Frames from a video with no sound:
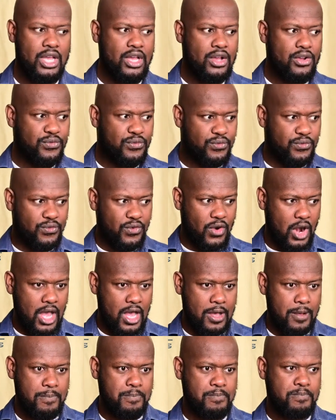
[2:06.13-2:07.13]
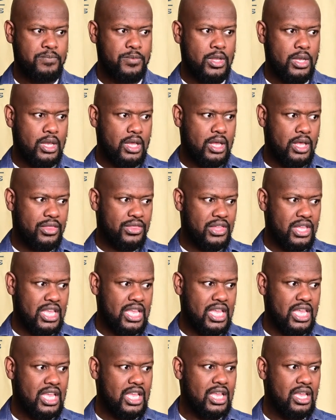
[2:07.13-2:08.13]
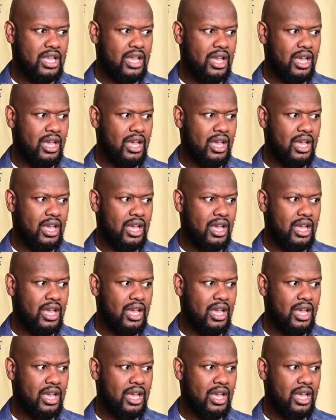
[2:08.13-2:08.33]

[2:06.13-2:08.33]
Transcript: from the uh,